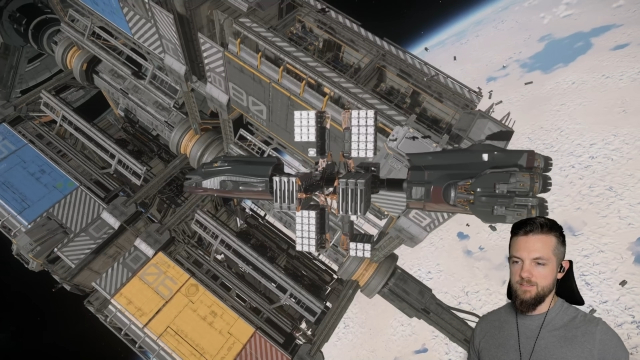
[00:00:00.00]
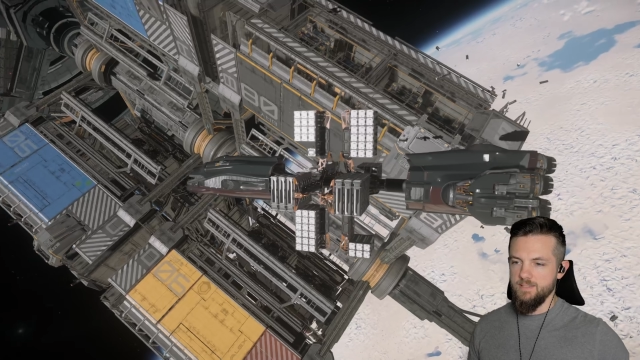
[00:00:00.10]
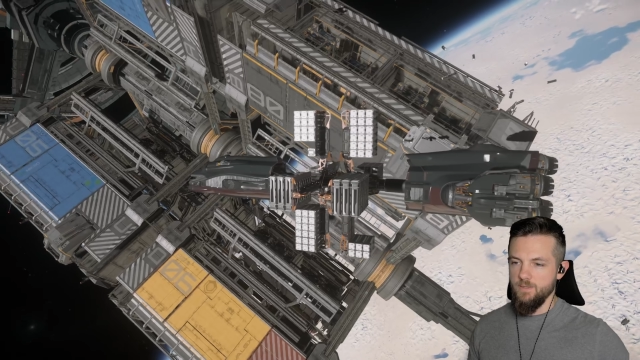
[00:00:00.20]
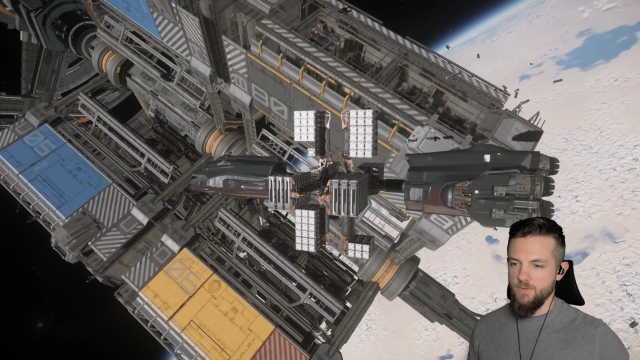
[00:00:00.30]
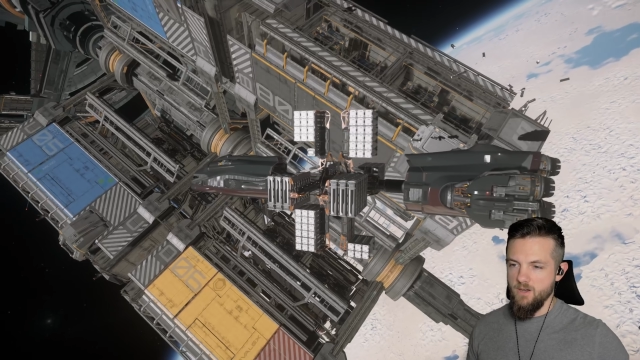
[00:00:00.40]

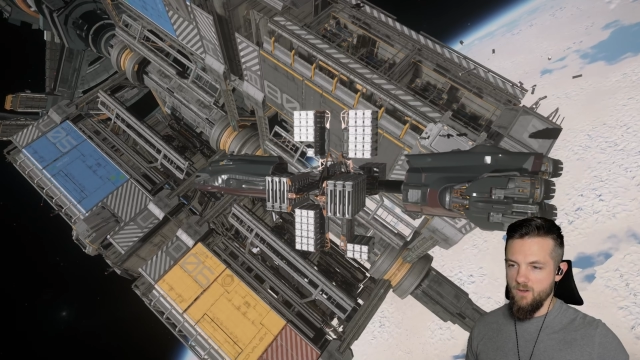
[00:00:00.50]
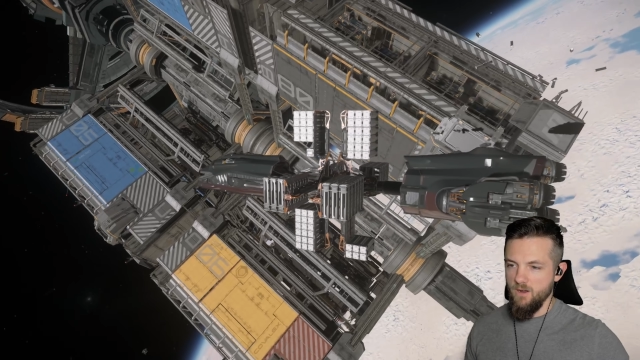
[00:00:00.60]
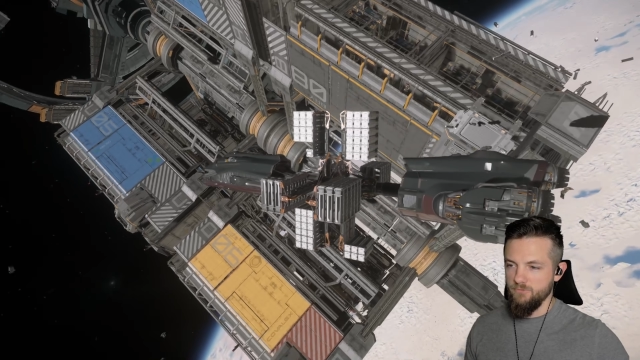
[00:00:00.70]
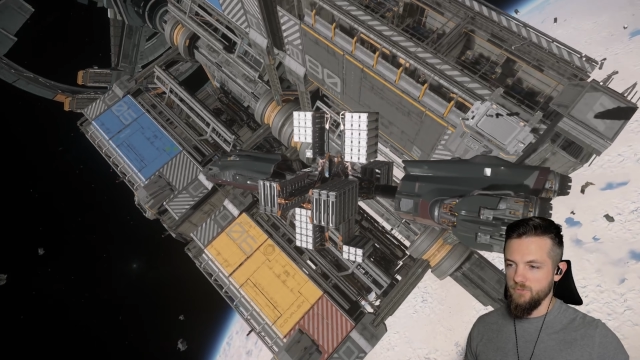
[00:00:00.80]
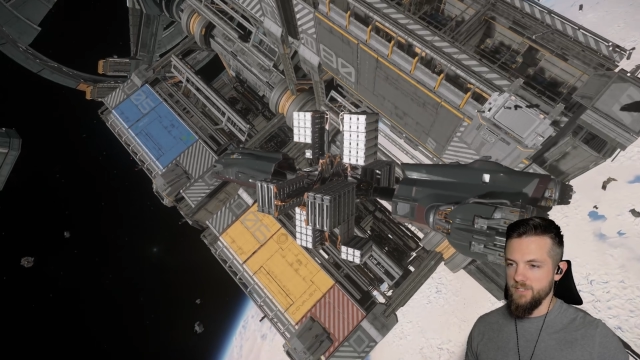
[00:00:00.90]
And we are
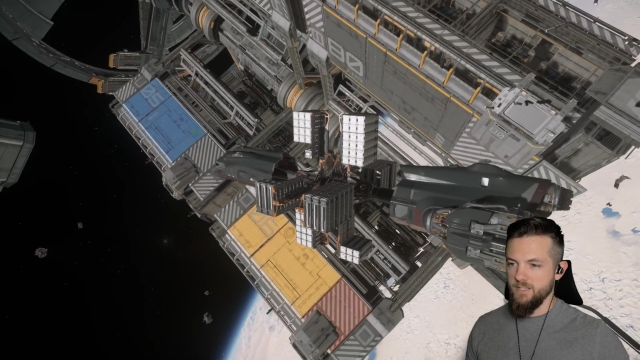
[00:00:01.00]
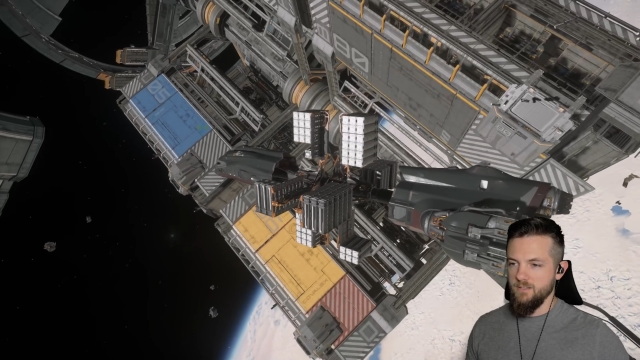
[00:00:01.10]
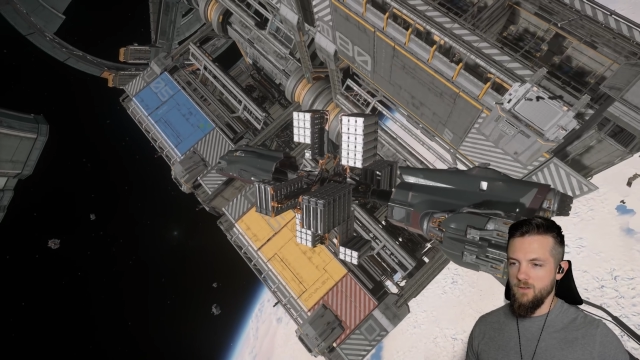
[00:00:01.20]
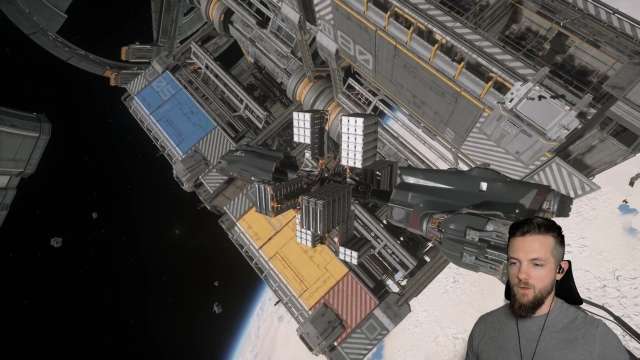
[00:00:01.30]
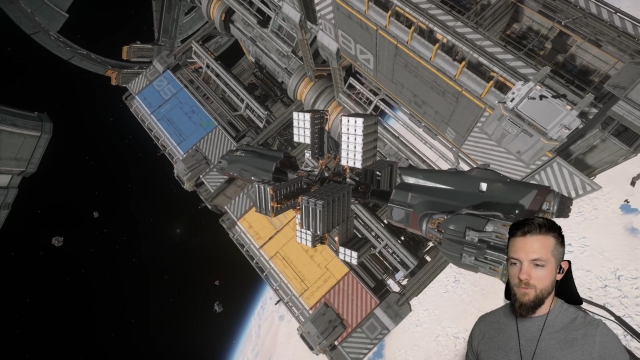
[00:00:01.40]

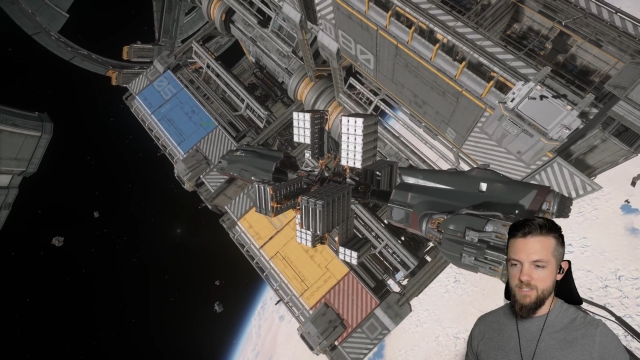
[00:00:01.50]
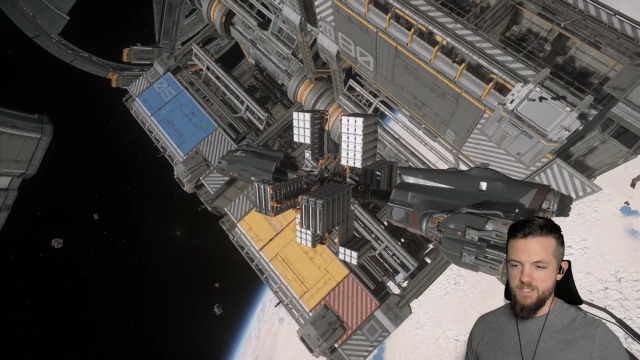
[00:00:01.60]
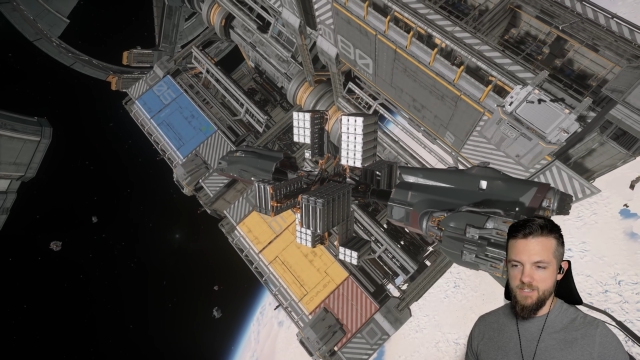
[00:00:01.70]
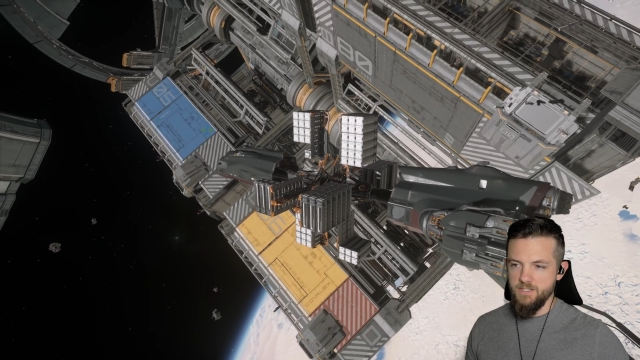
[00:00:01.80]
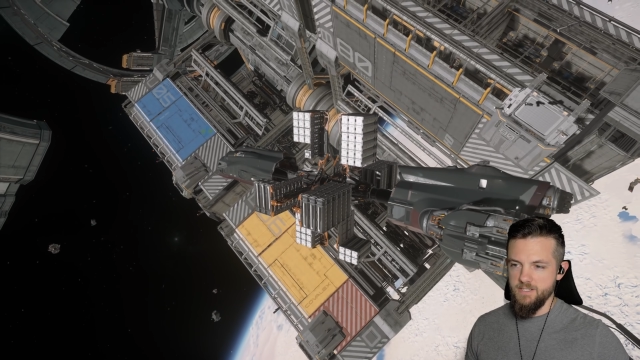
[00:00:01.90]
offloading all
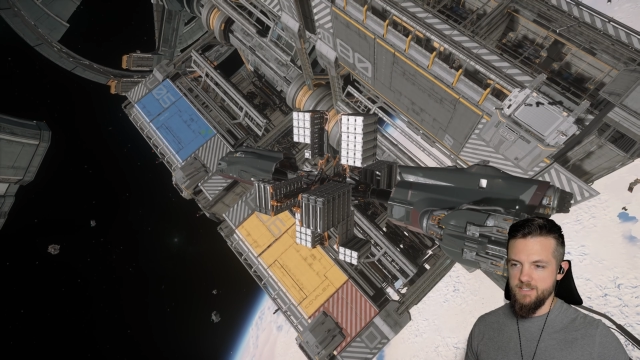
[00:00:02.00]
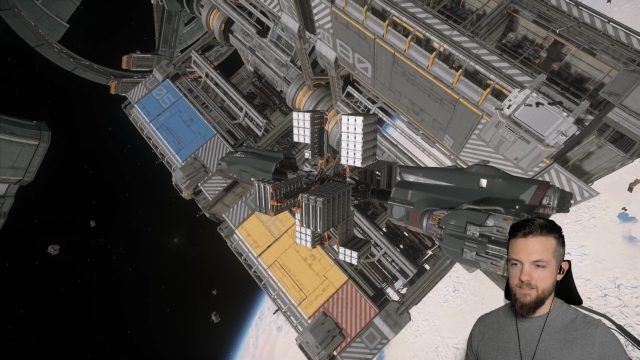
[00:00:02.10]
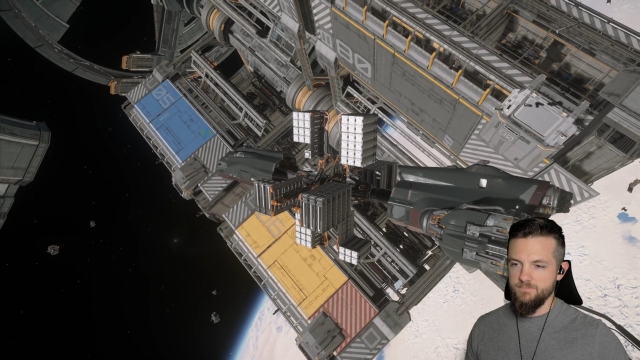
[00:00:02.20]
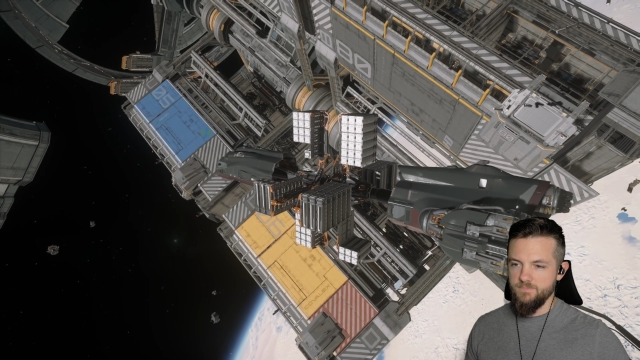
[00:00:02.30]
these goodies